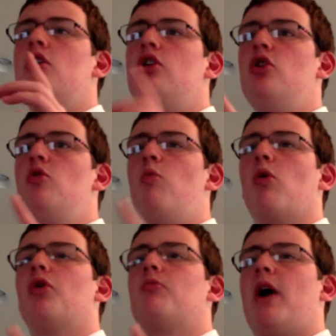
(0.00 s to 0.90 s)
new
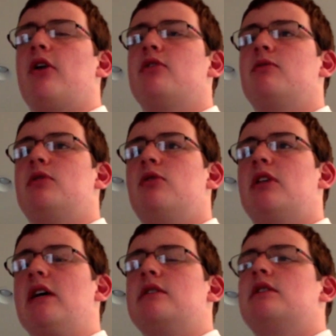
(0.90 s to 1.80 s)
world records from
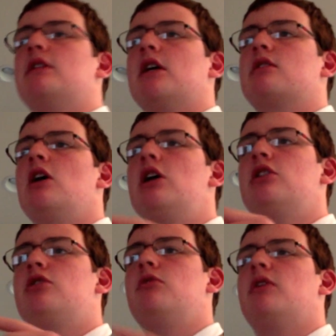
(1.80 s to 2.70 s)
2006
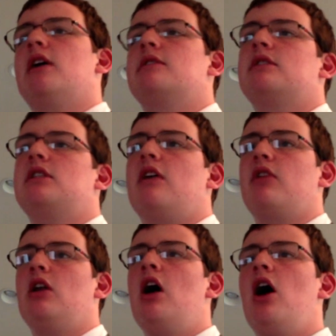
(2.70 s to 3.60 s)
to
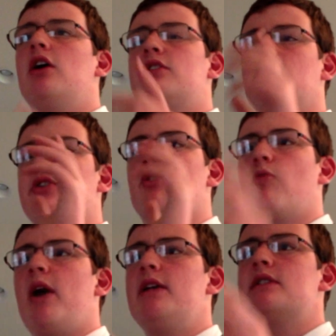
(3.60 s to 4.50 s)
2007, until his
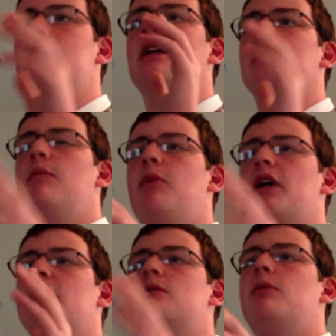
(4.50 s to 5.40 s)
greatest
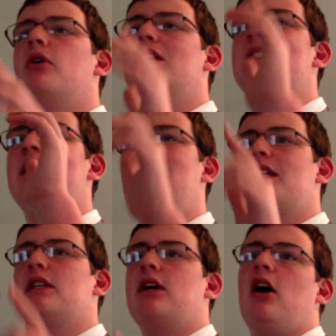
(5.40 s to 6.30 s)
Olympic experience
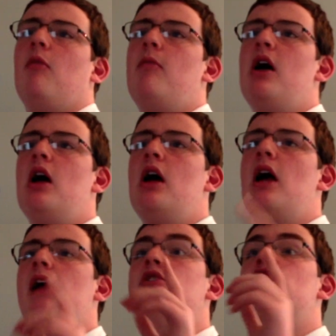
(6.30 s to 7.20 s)
yet to come.
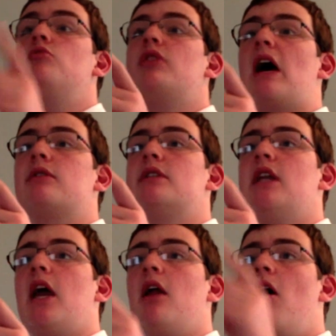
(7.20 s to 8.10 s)
In
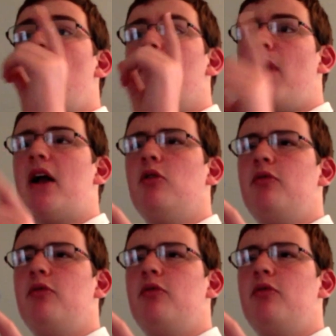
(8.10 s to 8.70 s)
2008, Michael